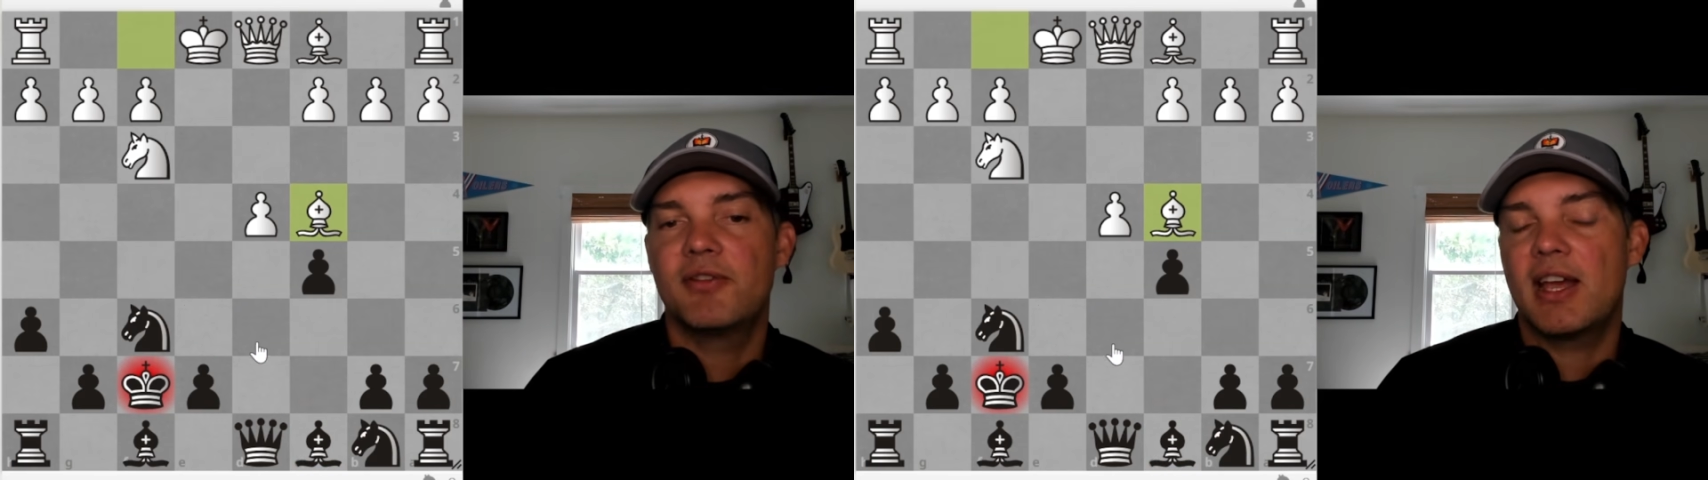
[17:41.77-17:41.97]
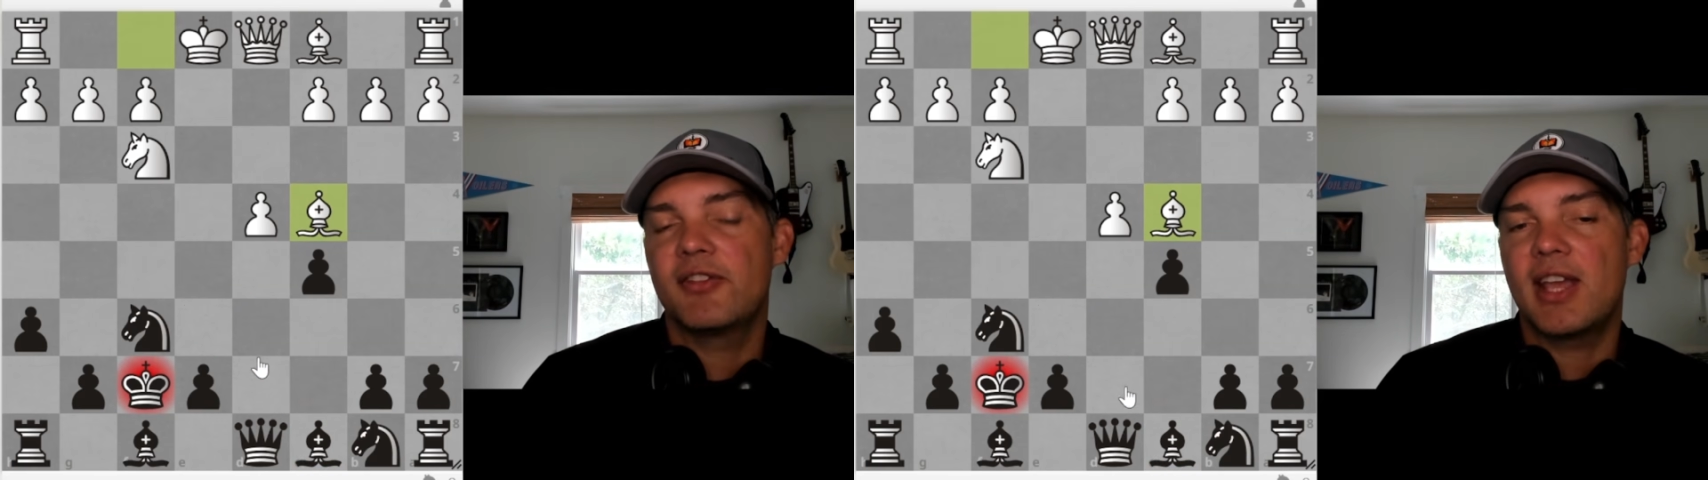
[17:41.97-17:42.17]

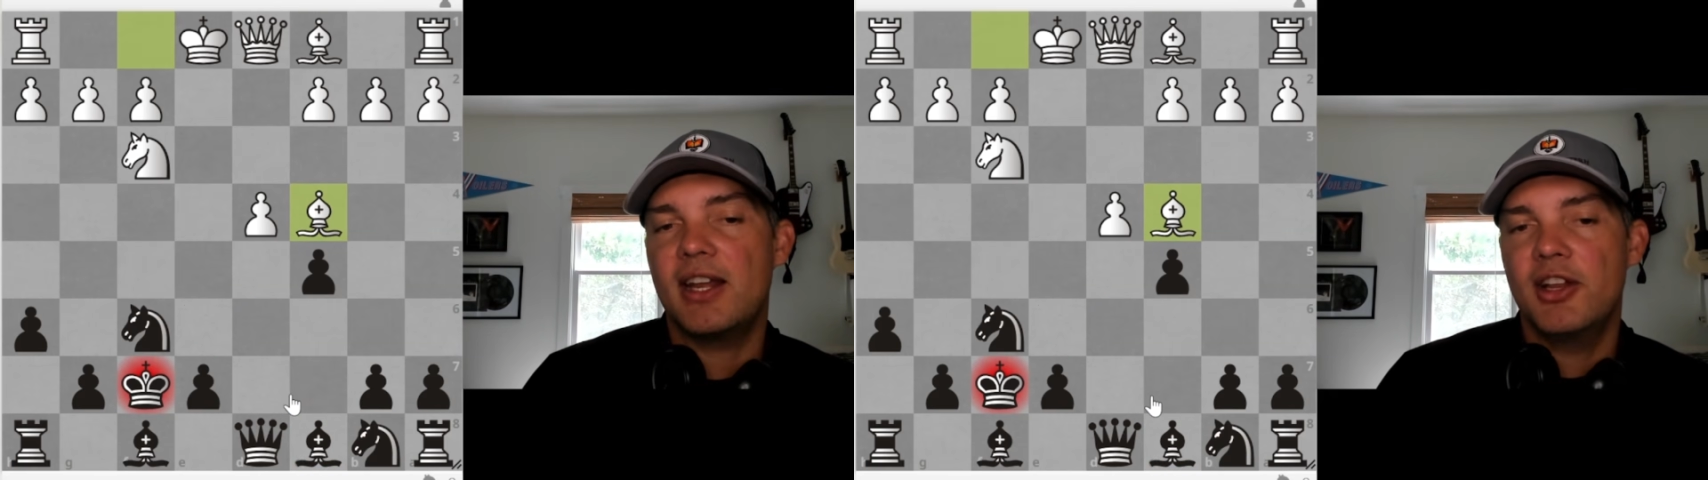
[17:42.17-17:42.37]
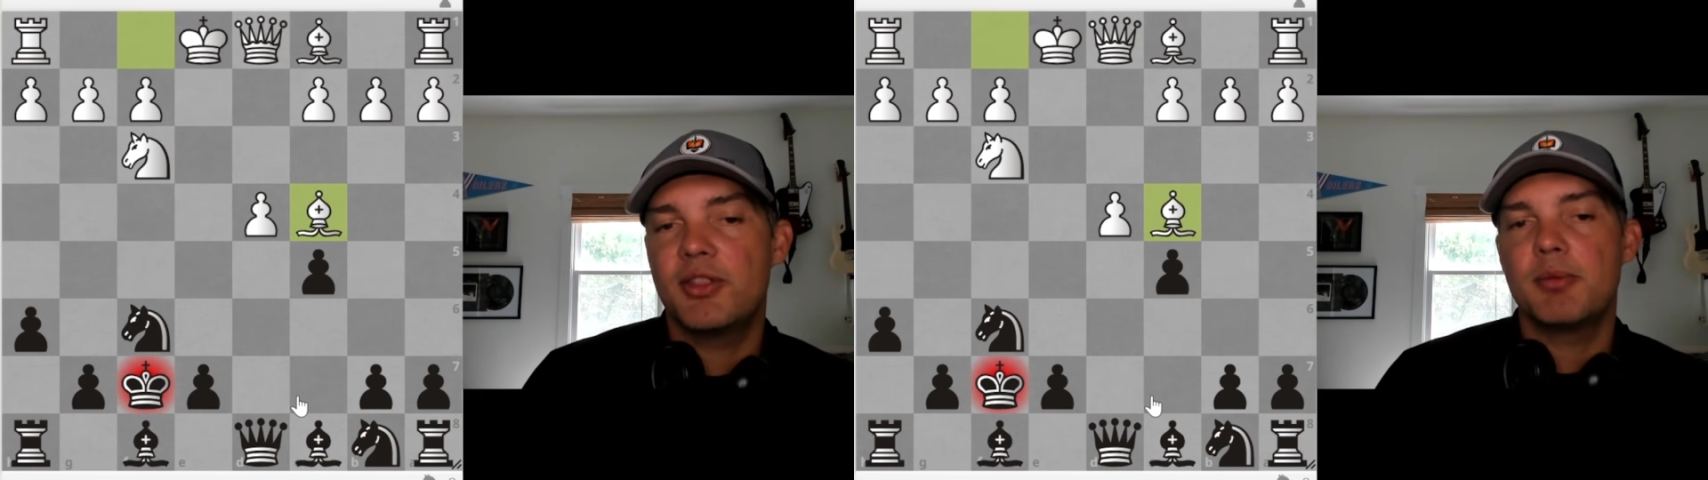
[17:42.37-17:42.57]
I've
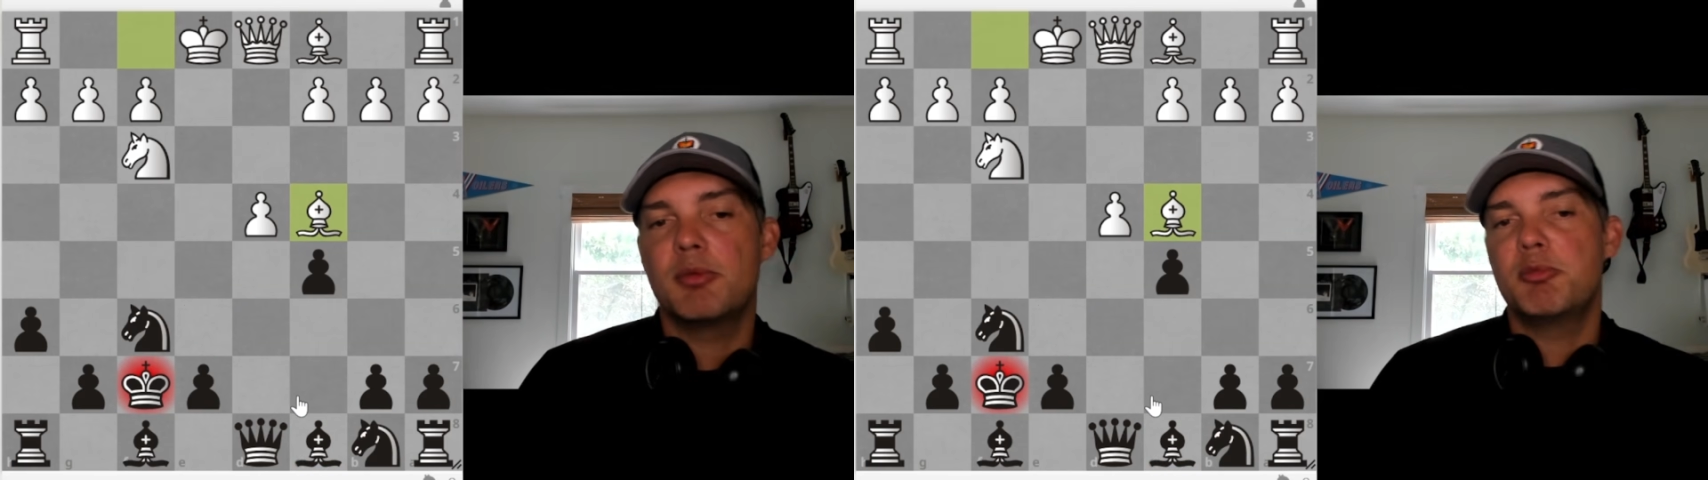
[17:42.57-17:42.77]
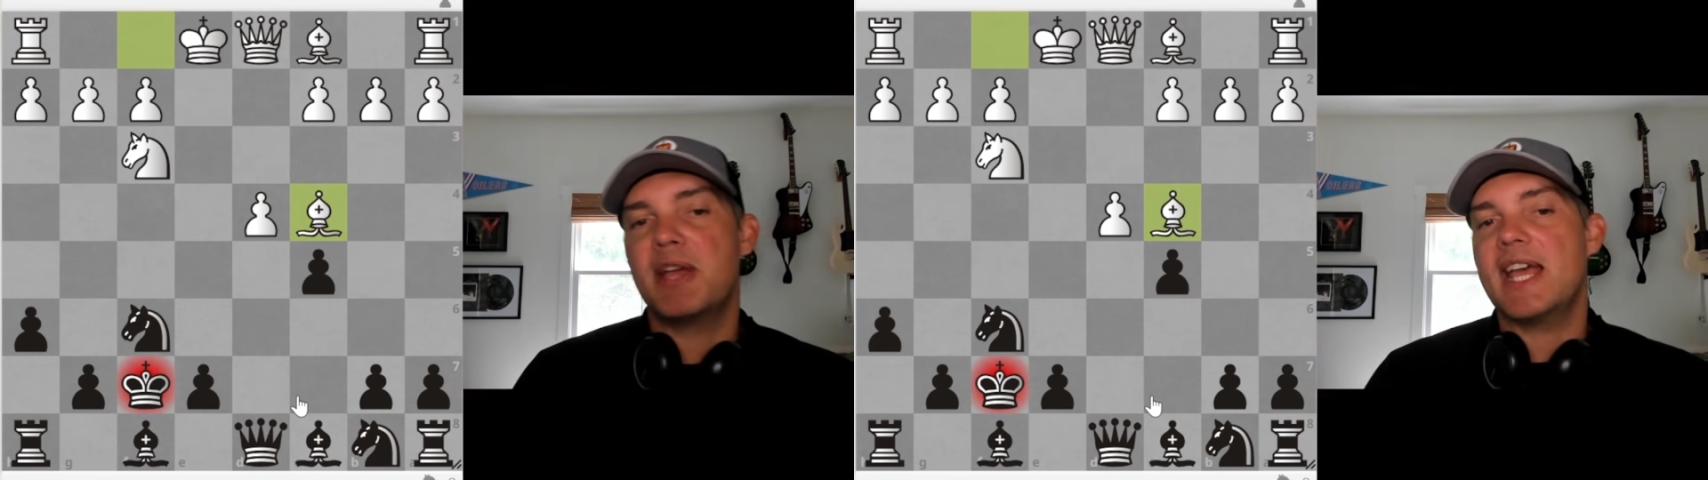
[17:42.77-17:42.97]
got nothing
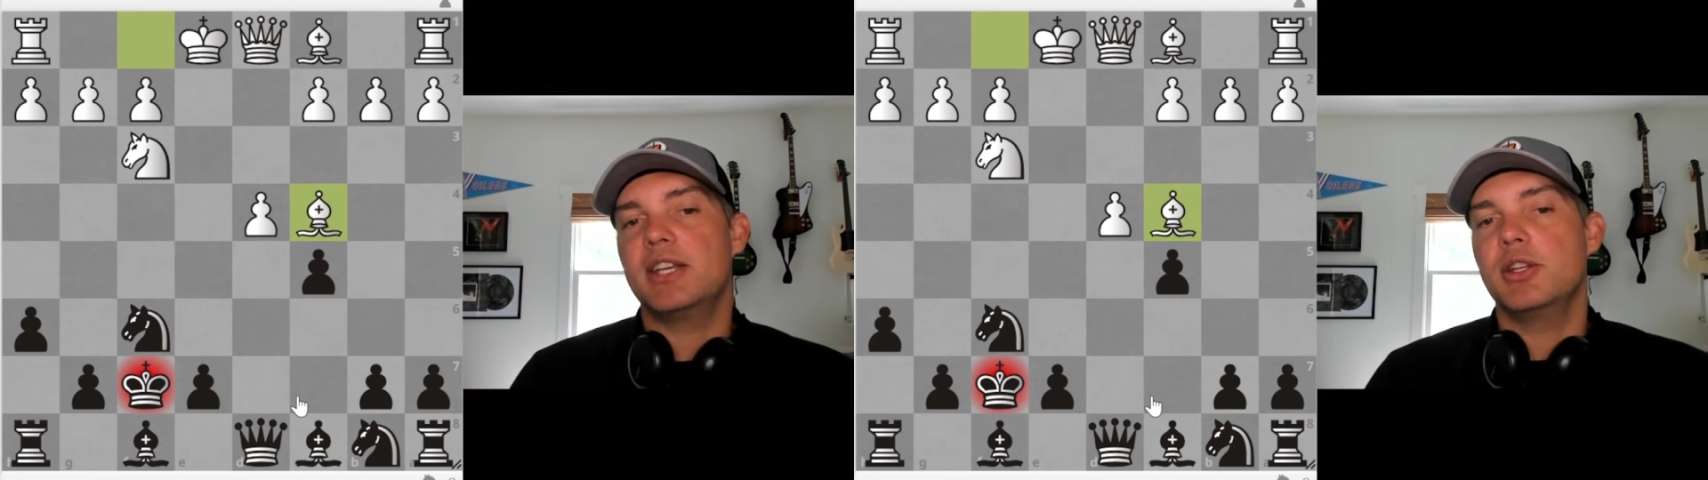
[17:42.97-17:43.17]
but bad